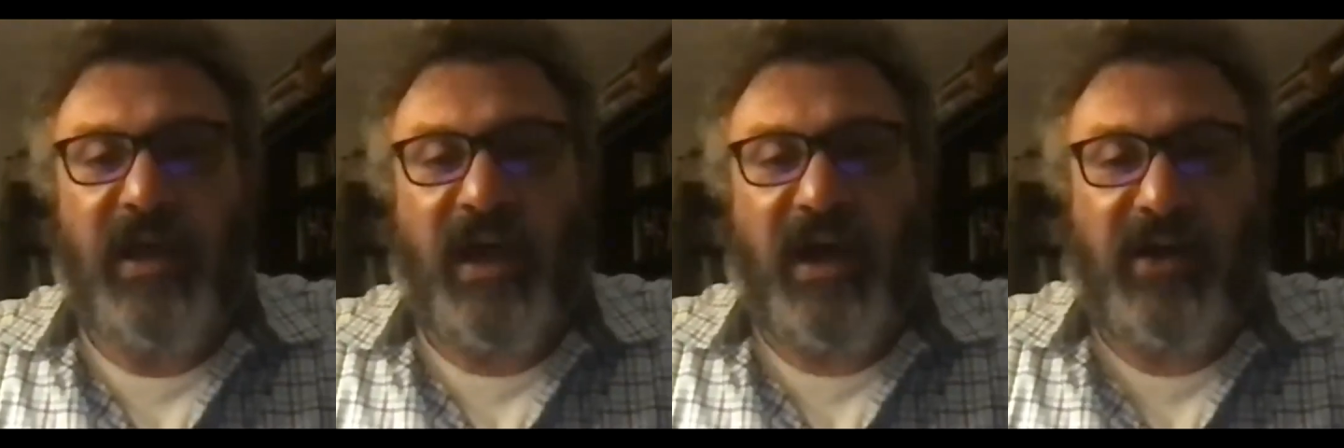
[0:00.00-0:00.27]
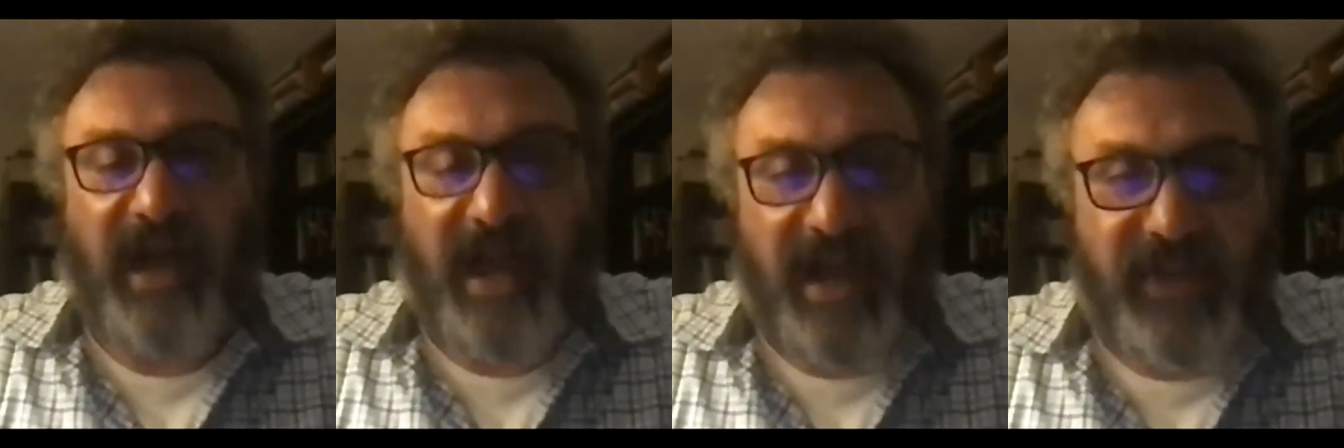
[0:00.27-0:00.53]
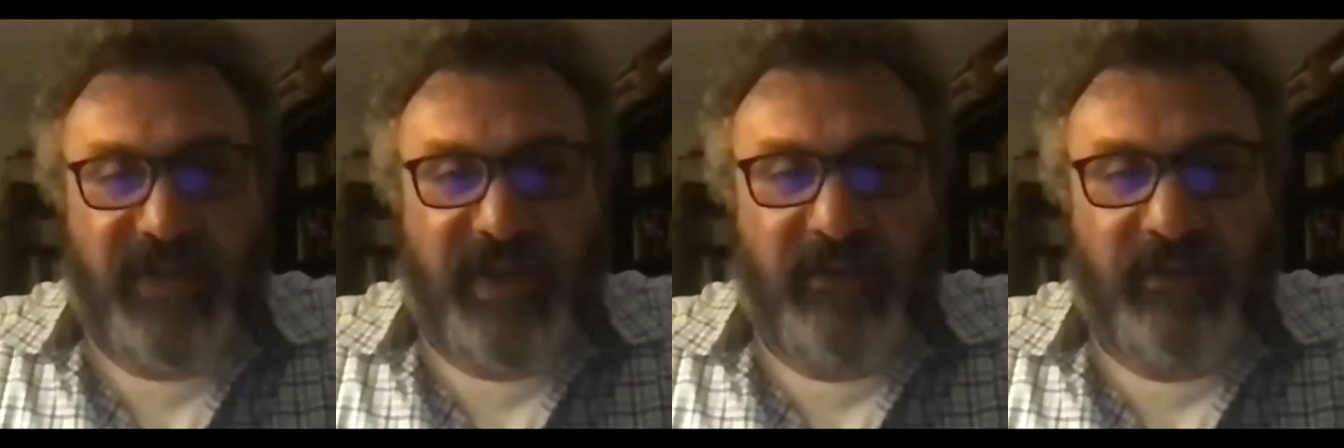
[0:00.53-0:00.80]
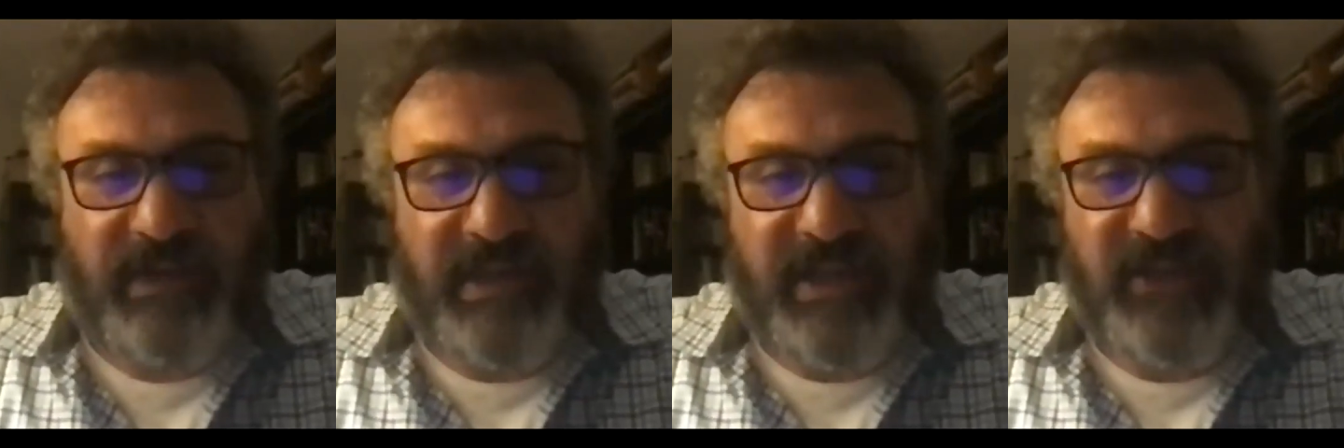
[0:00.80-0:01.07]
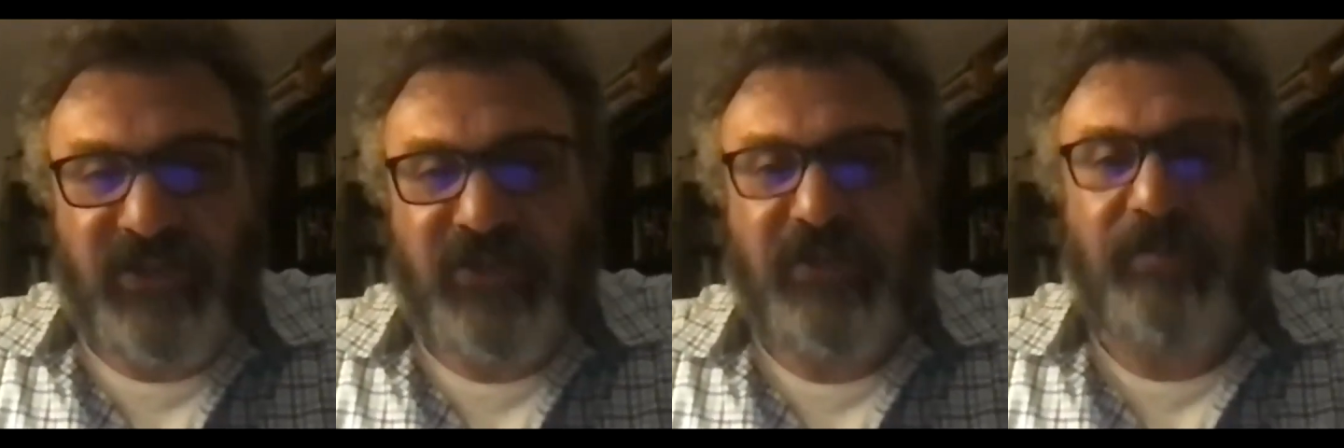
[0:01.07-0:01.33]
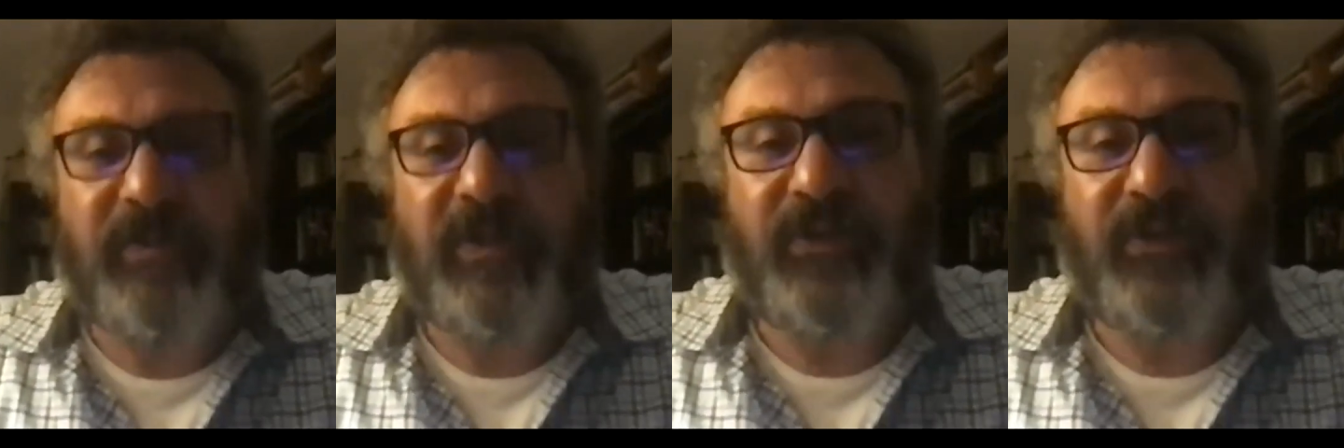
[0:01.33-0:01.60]
our I-thou
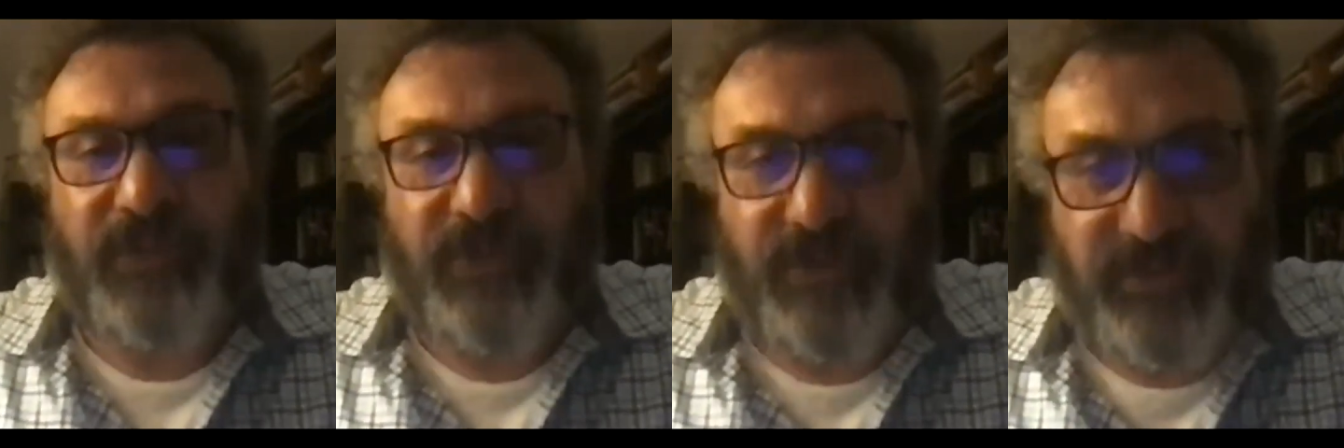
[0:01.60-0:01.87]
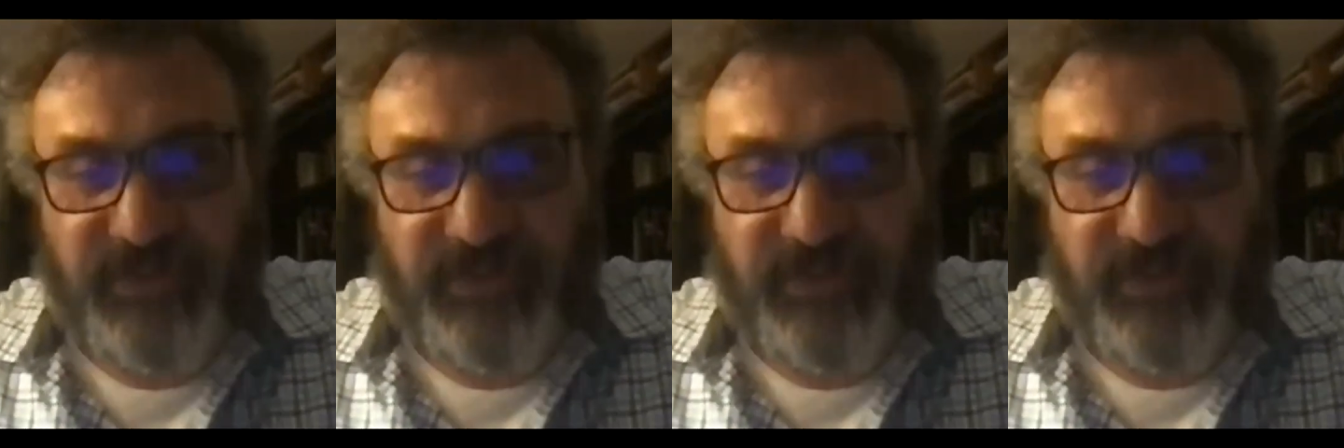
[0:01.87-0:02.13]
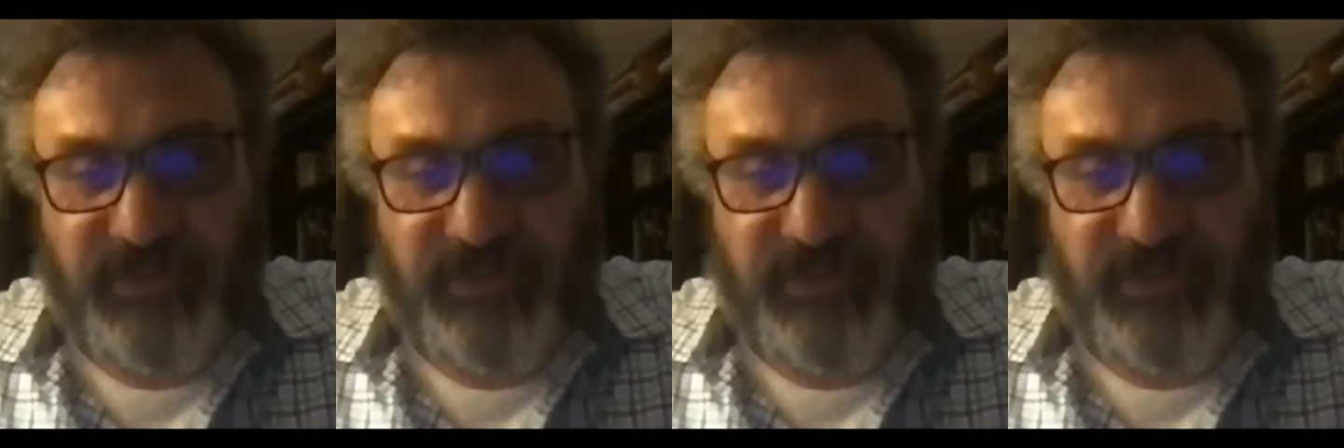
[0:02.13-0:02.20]
relationship to the world,